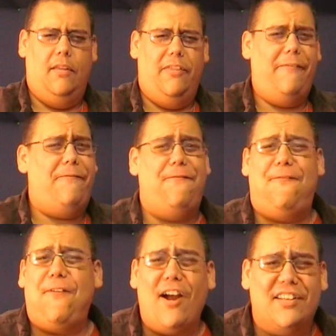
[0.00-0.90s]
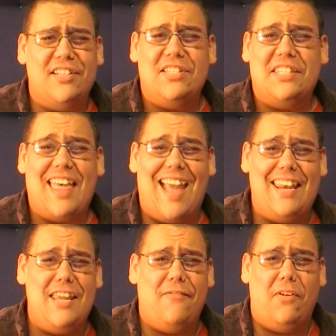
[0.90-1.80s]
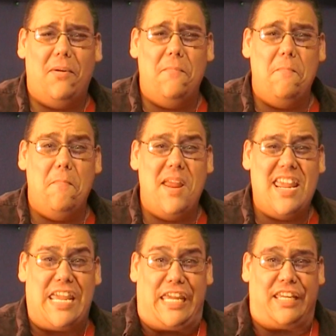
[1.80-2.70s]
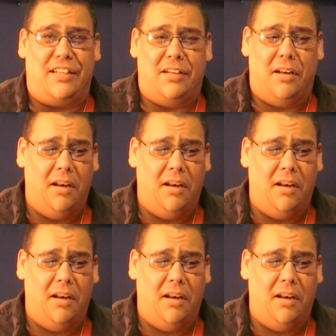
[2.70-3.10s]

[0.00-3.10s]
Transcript: The fuck does that even mean?